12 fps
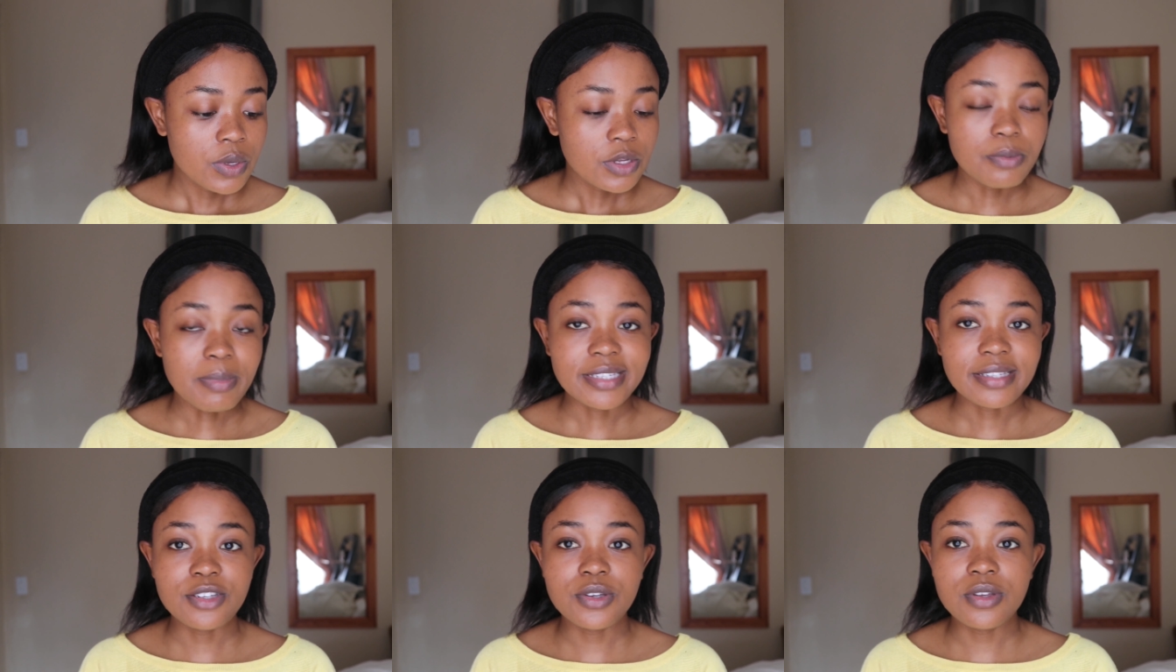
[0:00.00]

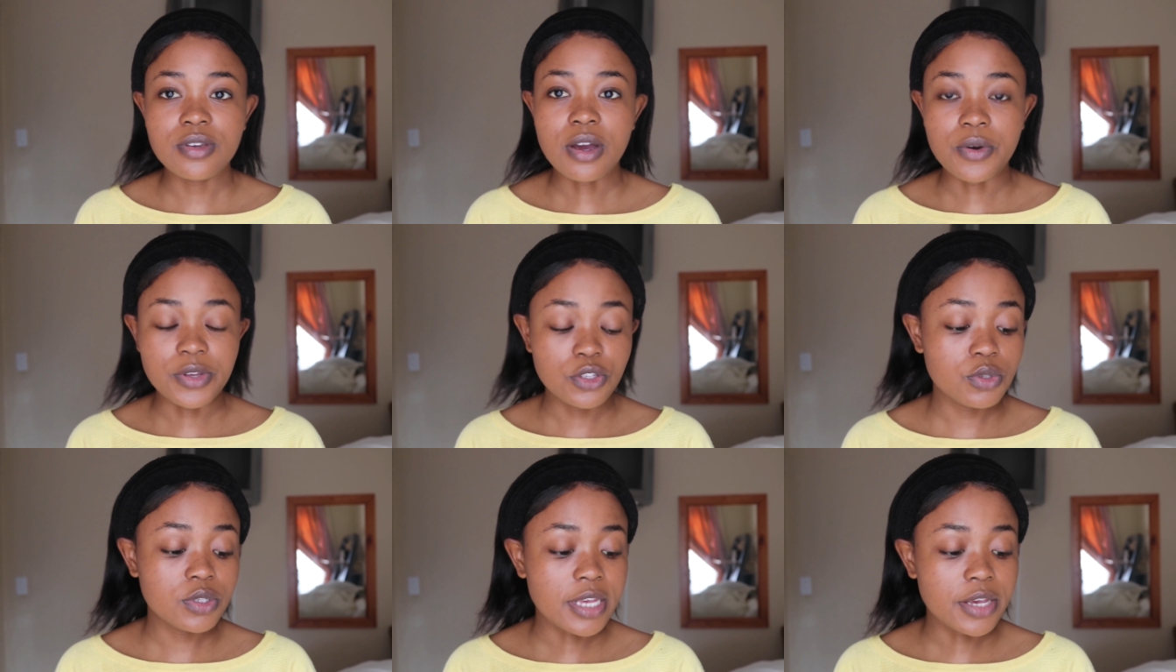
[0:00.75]
are going
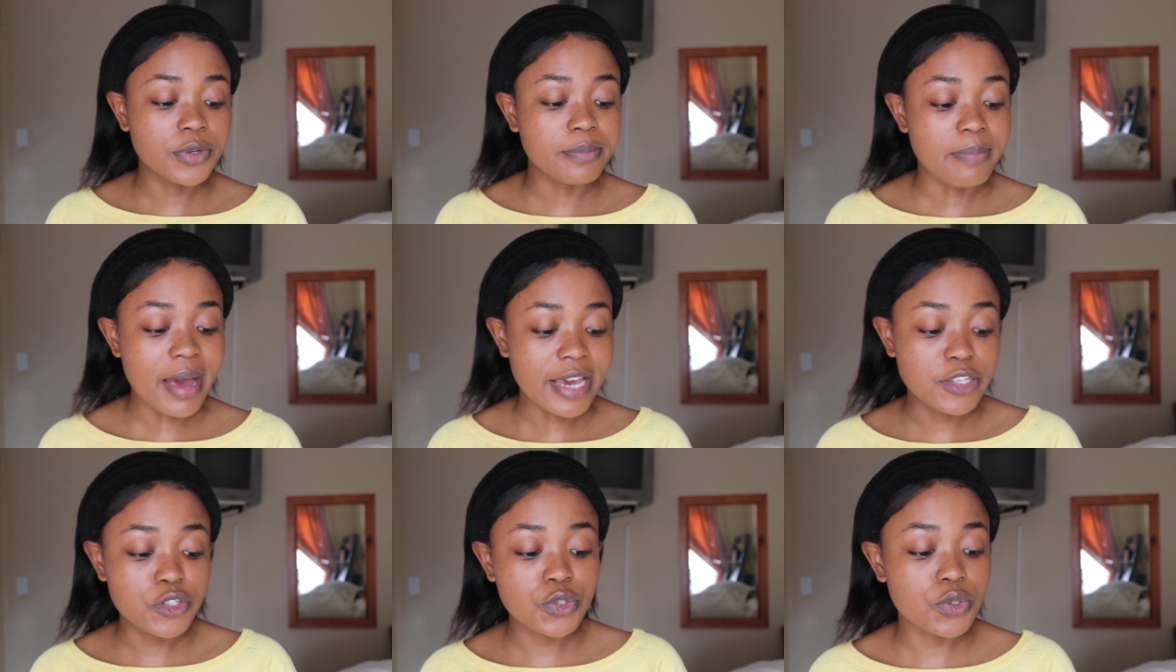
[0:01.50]
to say
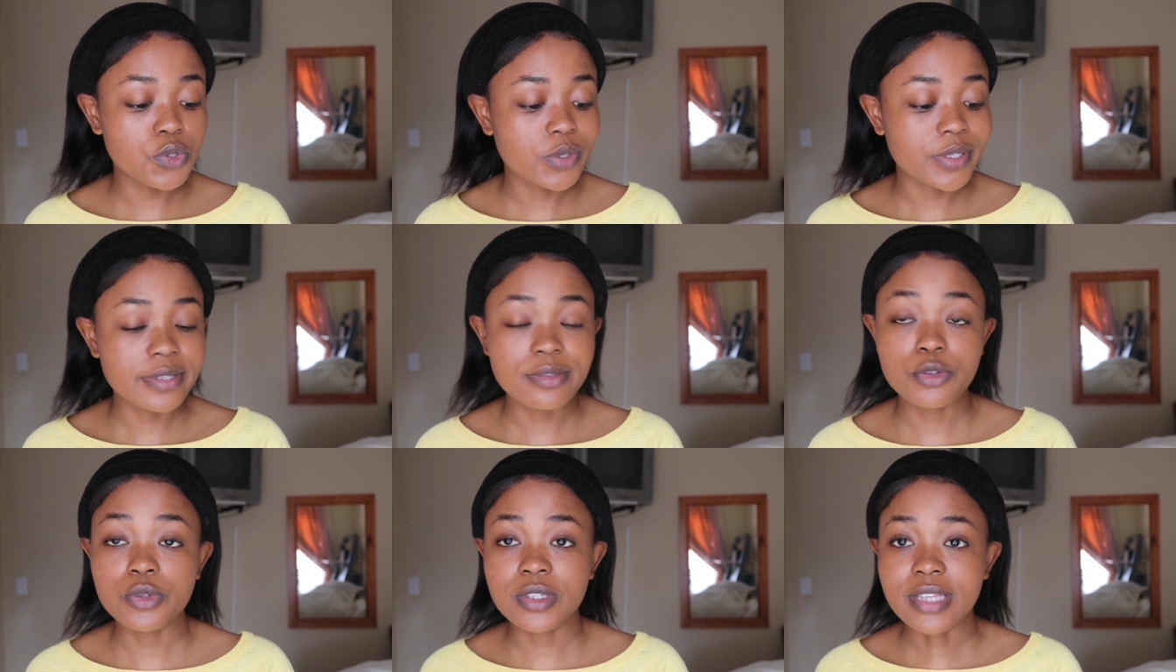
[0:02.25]
goodbye to
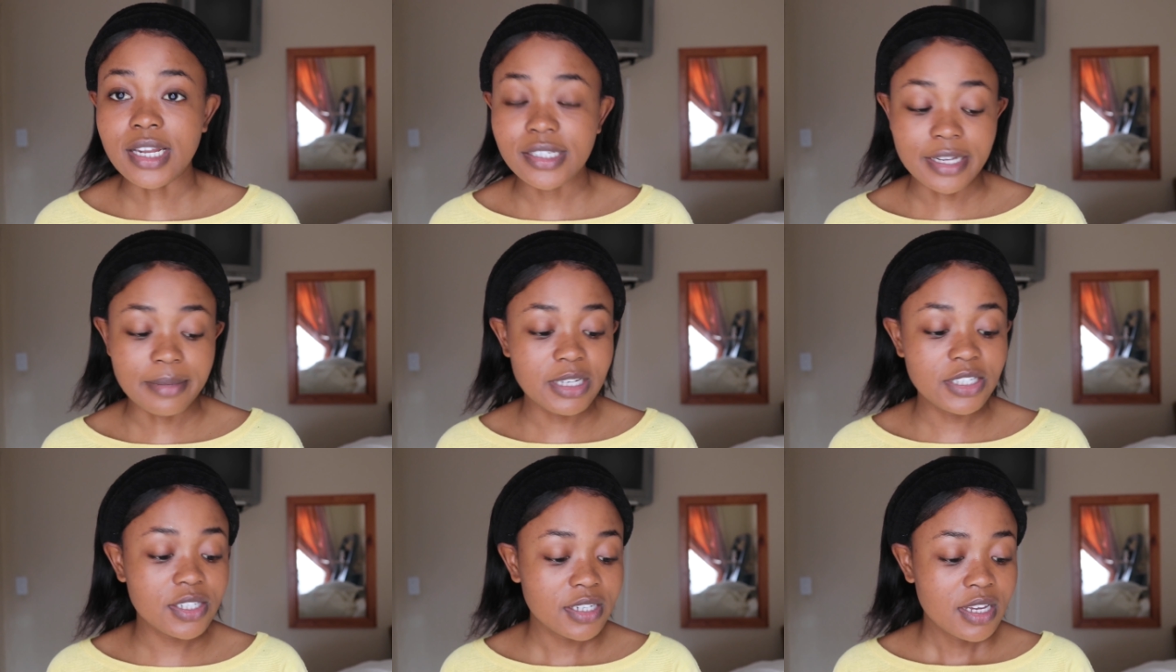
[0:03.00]
sun
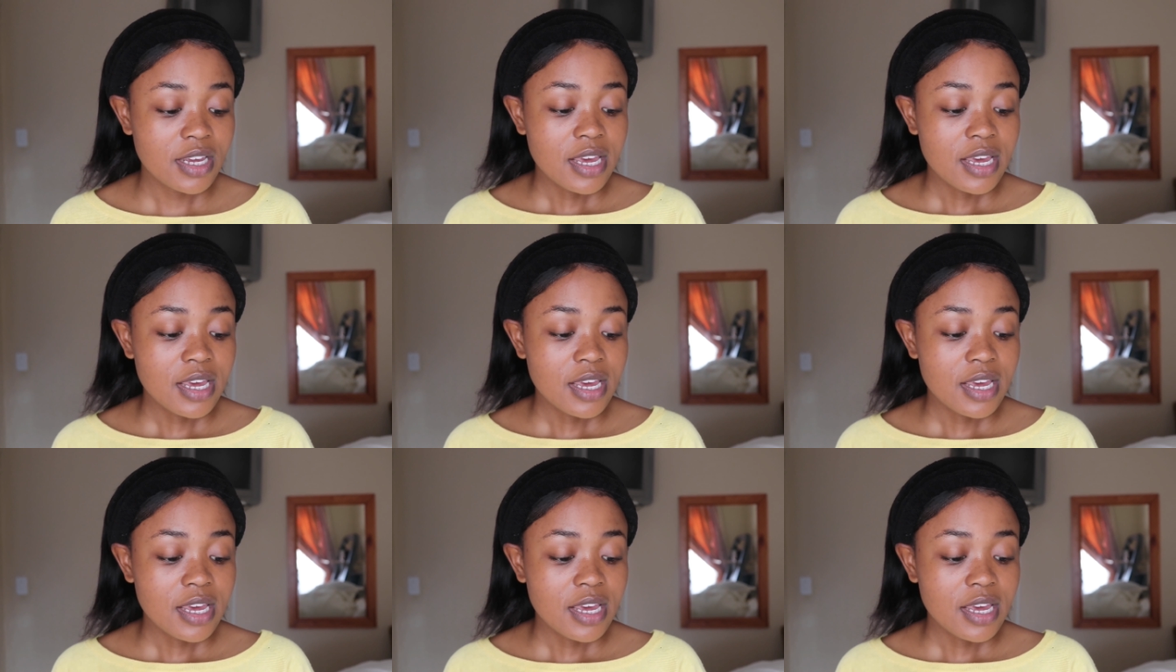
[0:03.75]
damage